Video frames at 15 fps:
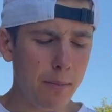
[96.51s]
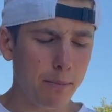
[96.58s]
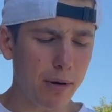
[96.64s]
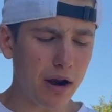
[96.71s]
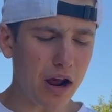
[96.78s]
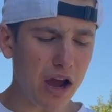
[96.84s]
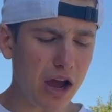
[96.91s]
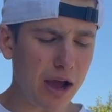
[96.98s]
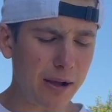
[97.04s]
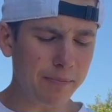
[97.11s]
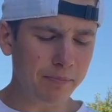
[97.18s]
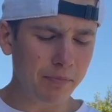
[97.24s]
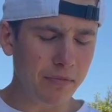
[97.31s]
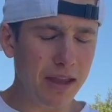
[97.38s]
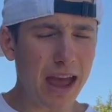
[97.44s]
But uh,
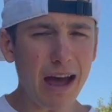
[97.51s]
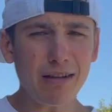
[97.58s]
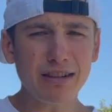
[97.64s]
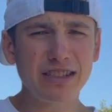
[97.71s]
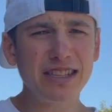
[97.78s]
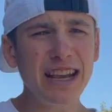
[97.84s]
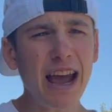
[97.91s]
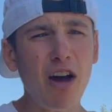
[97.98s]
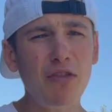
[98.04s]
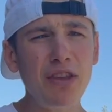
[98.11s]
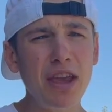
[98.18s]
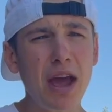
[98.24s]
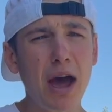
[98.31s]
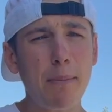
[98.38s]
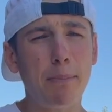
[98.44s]
yeah, let's see how
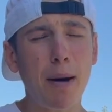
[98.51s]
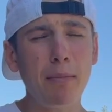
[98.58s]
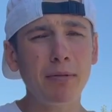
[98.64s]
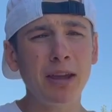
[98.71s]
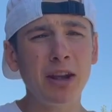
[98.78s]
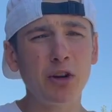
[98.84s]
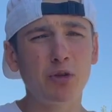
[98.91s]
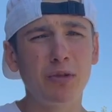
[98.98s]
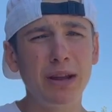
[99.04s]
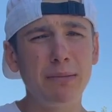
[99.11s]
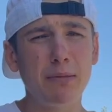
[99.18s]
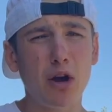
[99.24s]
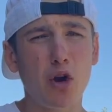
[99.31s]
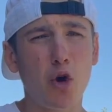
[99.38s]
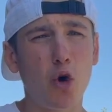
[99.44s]
the pumpkin
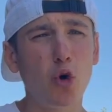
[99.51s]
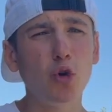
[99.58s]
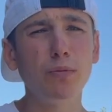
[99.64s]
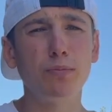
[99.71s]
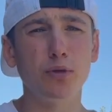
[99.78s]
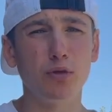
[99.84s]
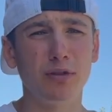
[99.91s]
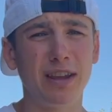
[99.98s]
cream cold brew